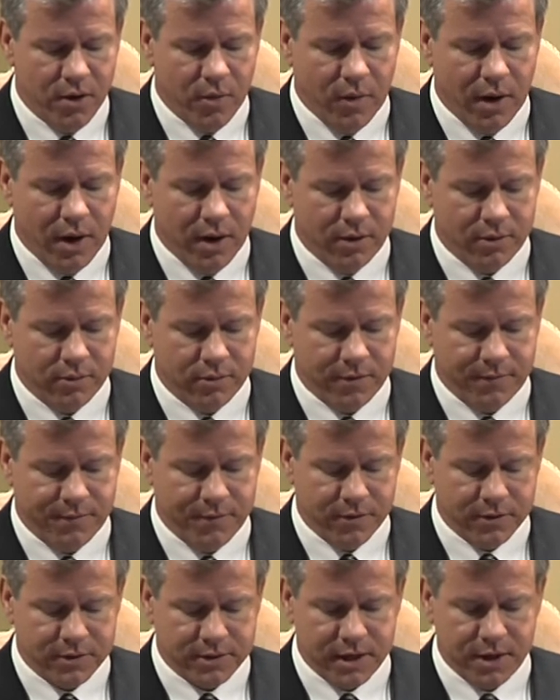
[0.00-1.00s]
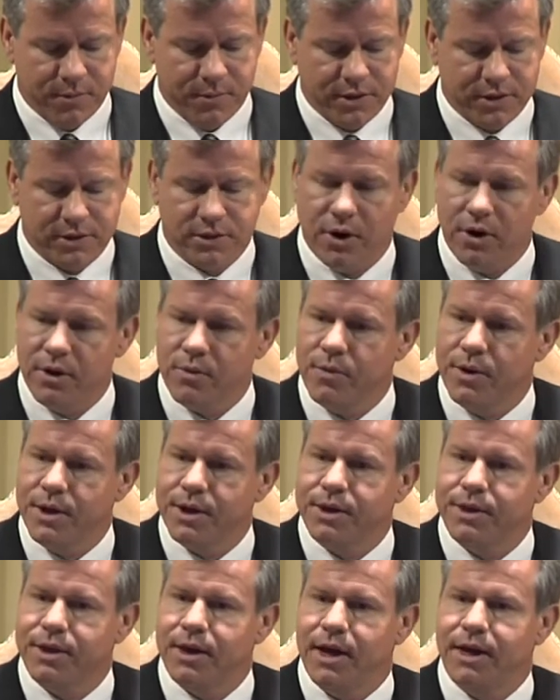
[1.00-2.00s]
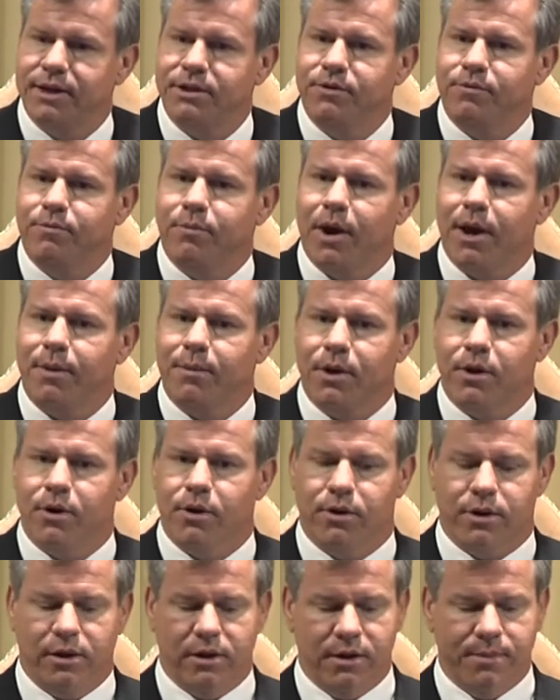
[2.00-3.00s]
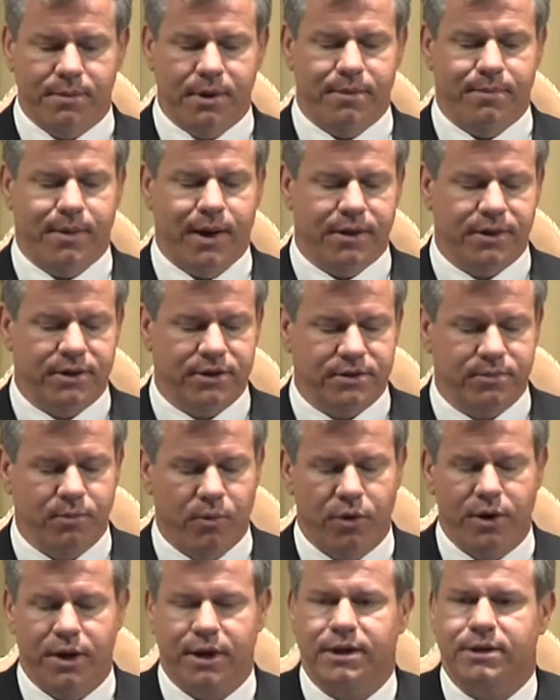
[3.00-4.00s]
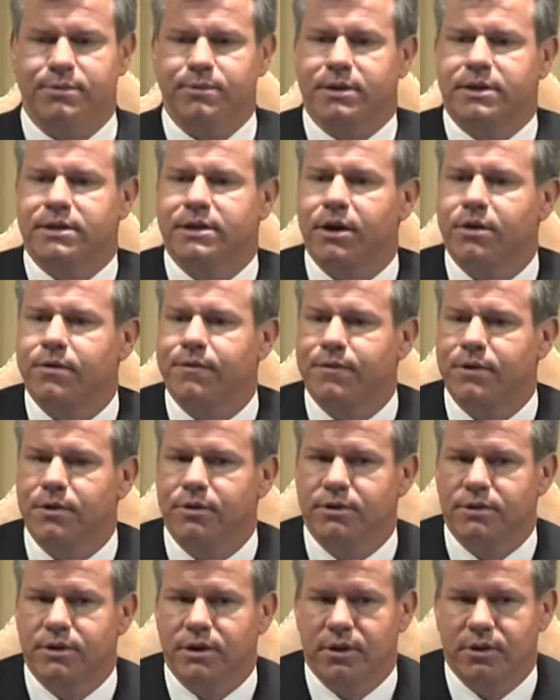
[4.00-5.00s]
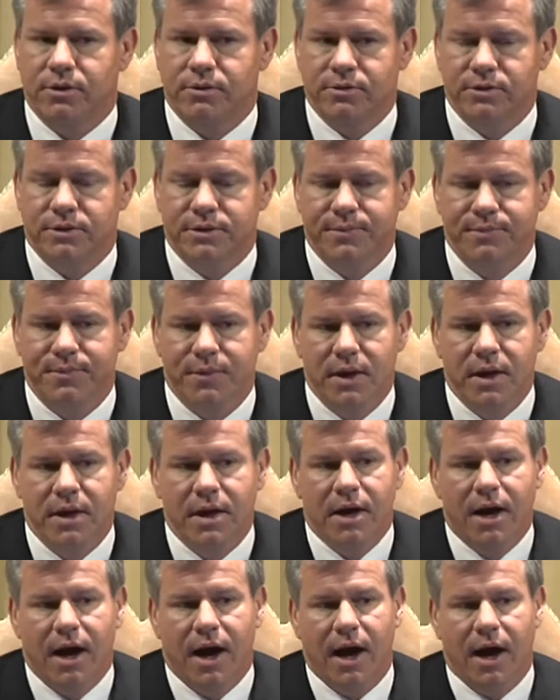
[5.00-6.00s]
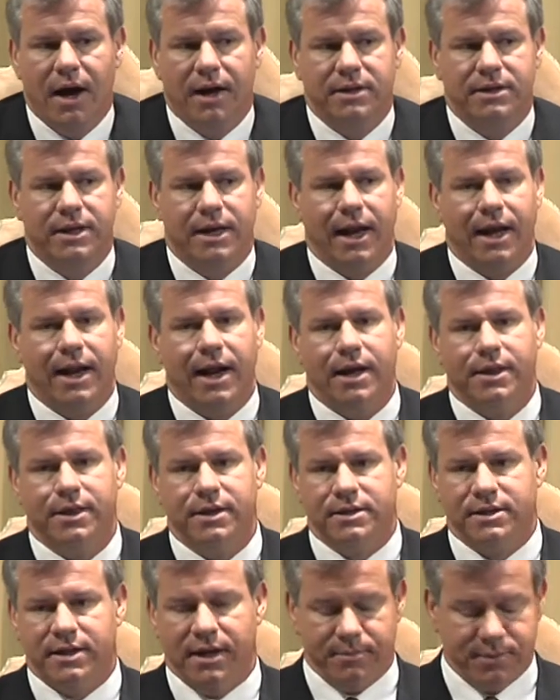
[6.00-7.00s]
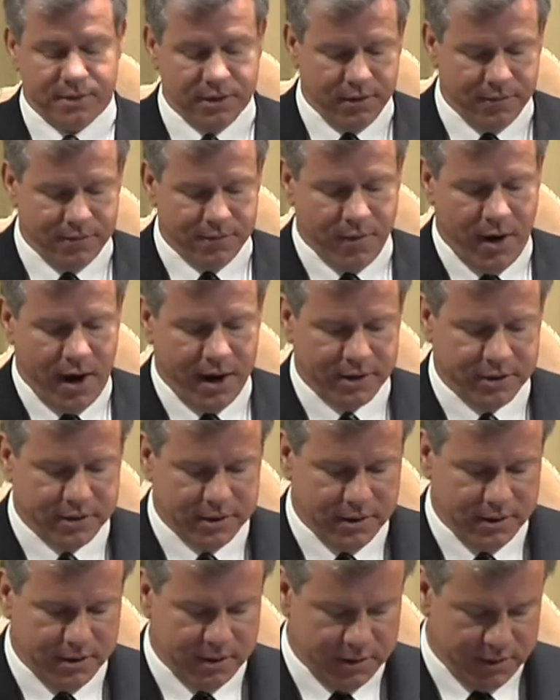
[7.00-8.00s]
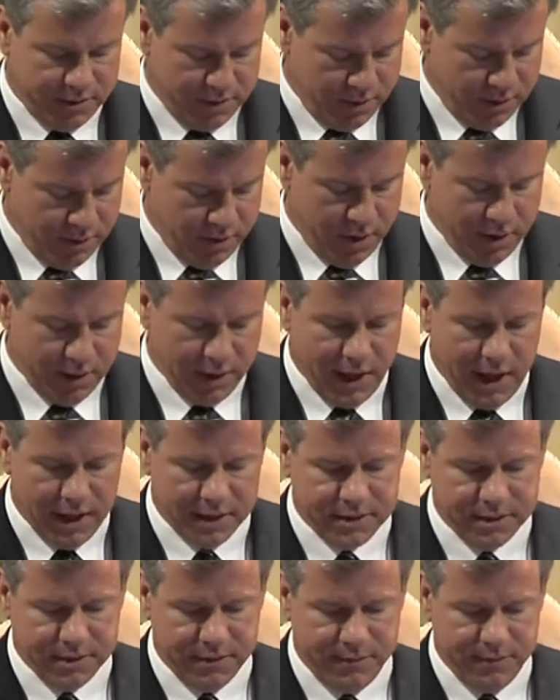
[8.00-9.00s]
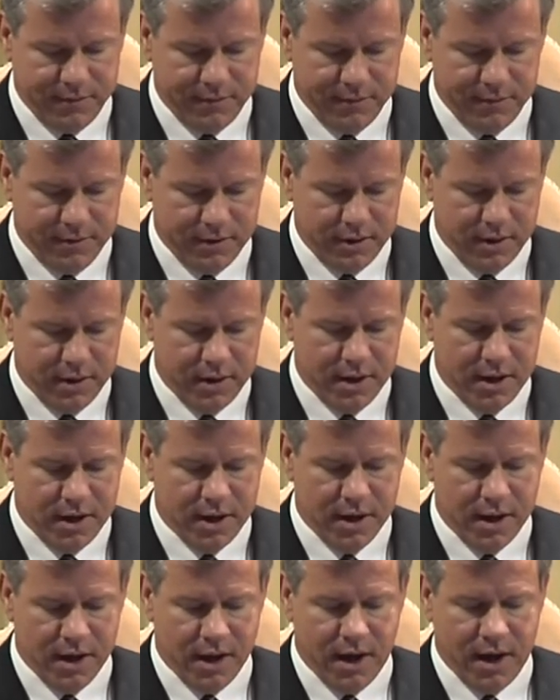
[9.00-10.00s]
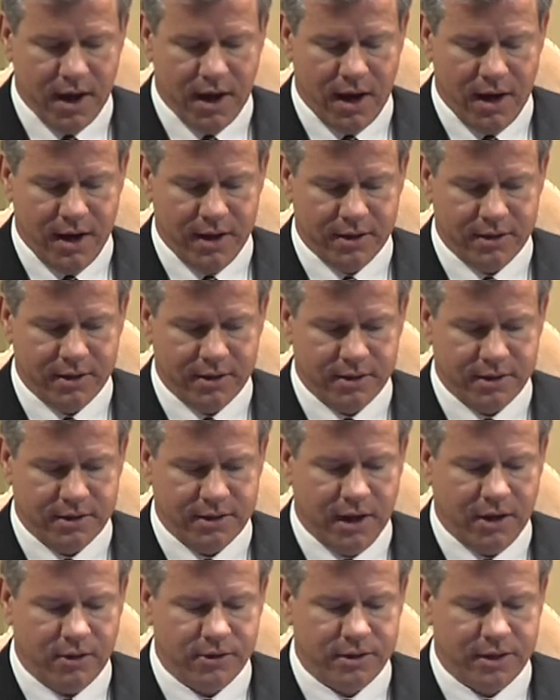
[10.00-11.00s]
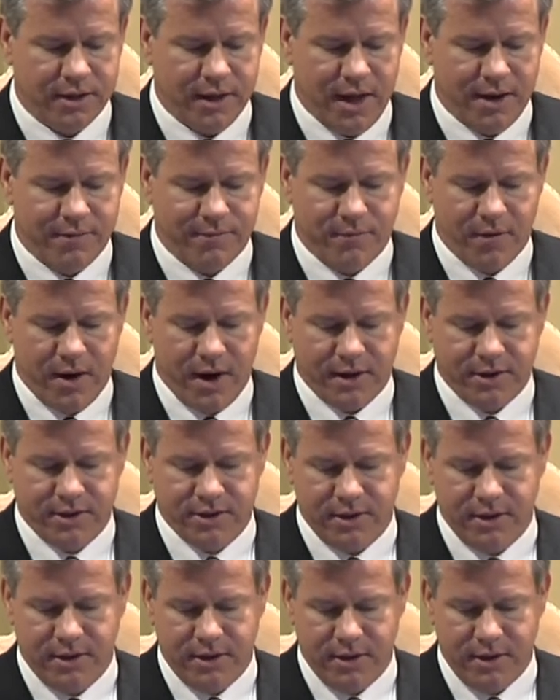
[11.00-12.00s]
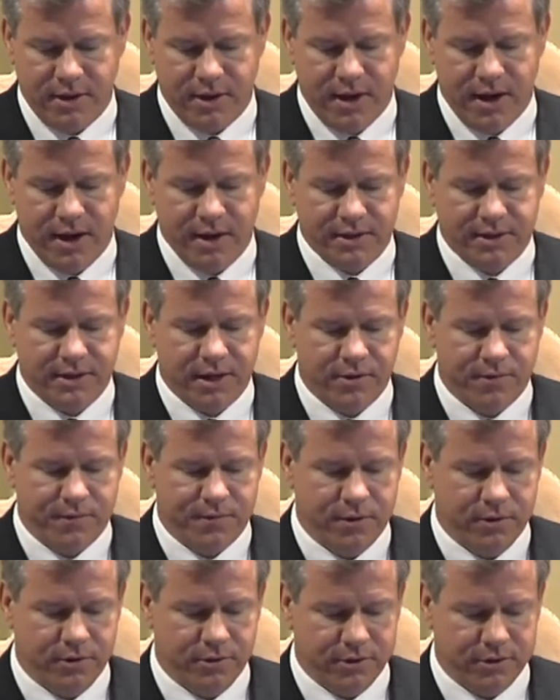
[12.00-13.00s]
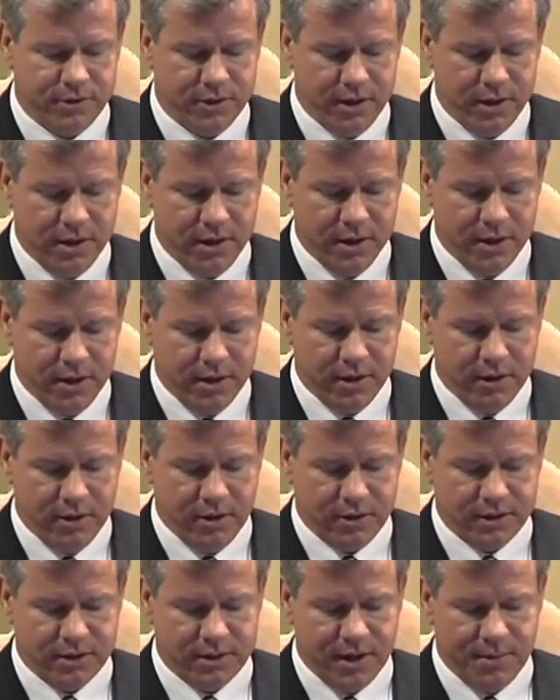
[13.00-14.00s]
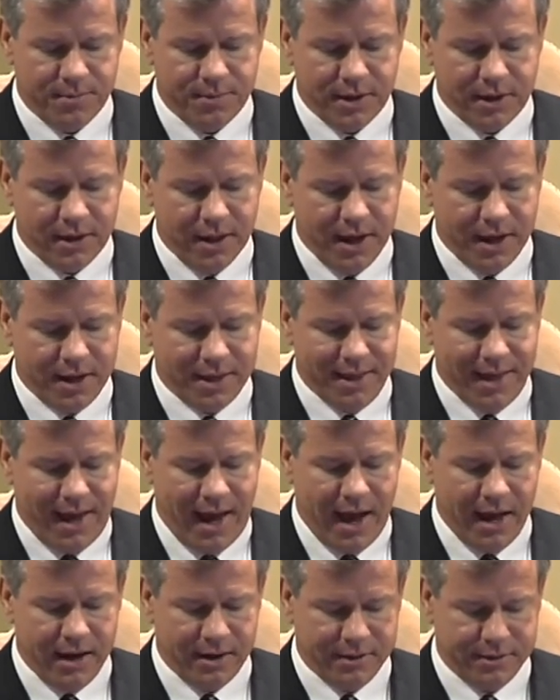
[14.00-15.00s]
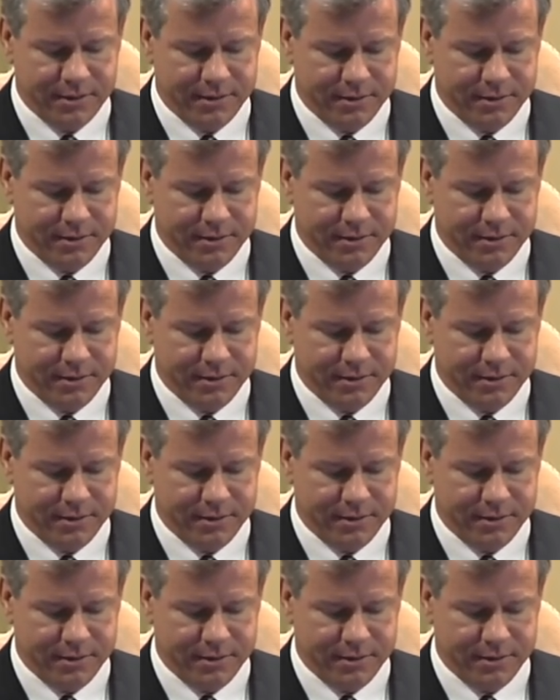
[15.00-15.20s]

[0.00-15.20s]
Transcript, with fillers: Well, the first thing we start with, as you probably heard a little bit about this morning, is we centrifuge those uh, to get out the stem cell fraction. So there are lots of uh, cells in that fraction, and a centrifuge looks something like that.